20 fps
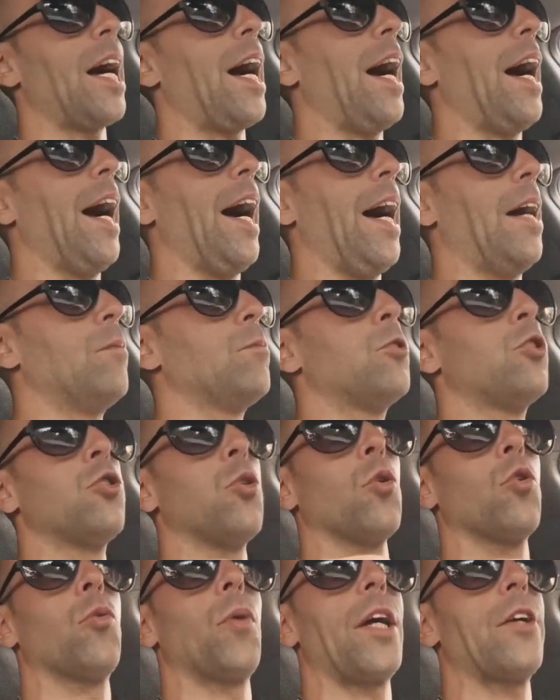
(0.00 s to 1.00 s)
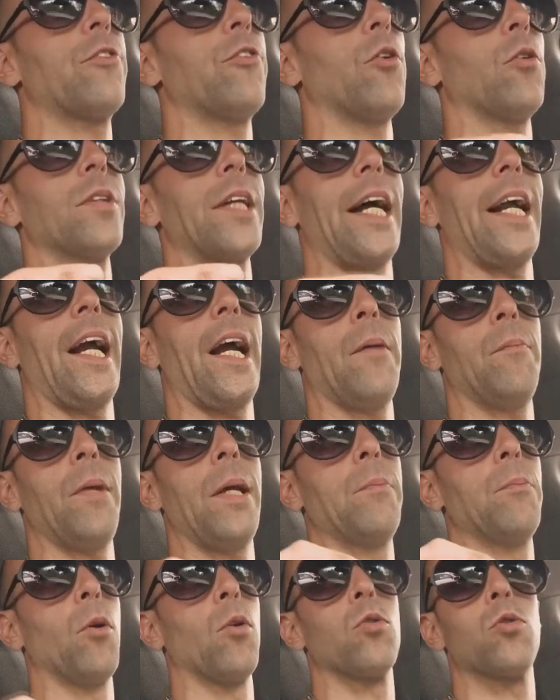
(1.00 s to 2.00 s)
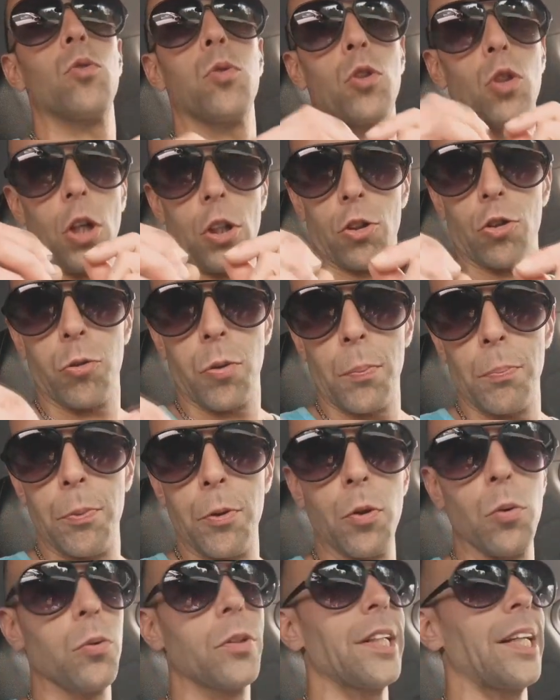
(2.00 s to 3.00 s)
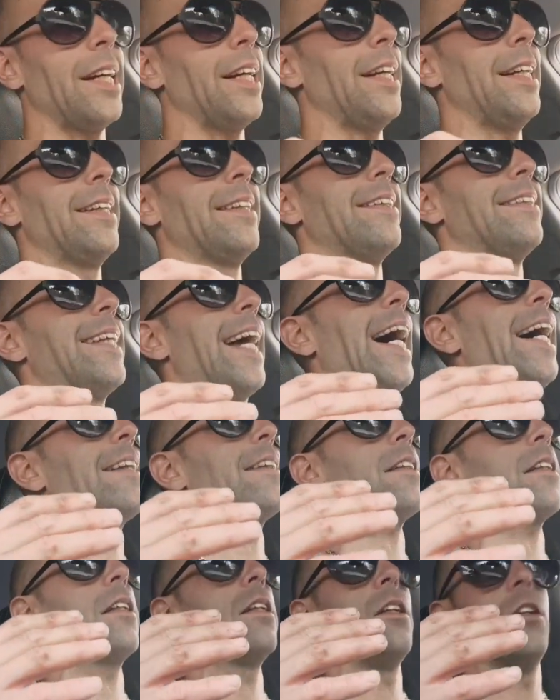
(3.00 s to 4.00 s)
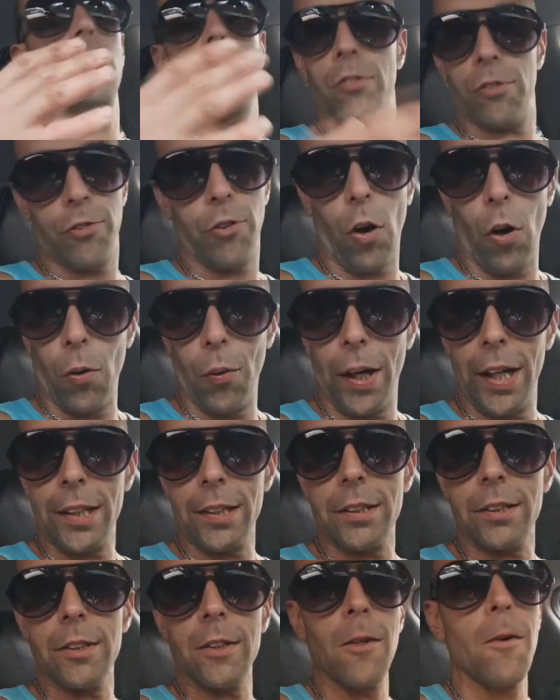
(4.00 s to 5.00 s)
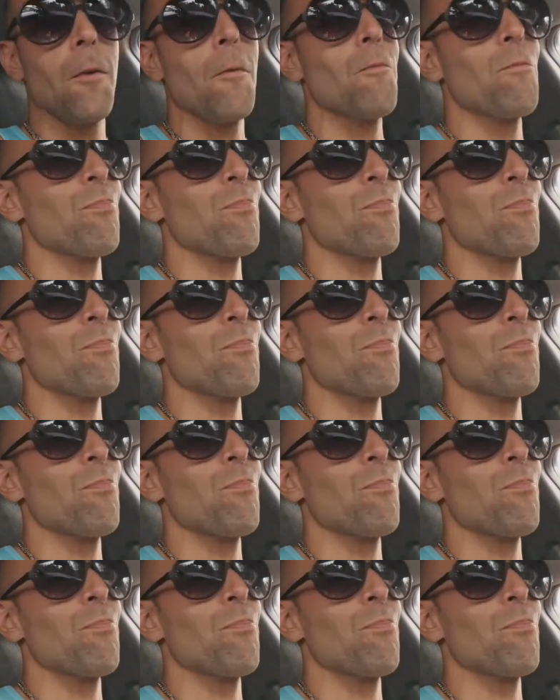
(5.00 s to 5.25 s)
I'm so grateful that I'm able to contribute in that forest.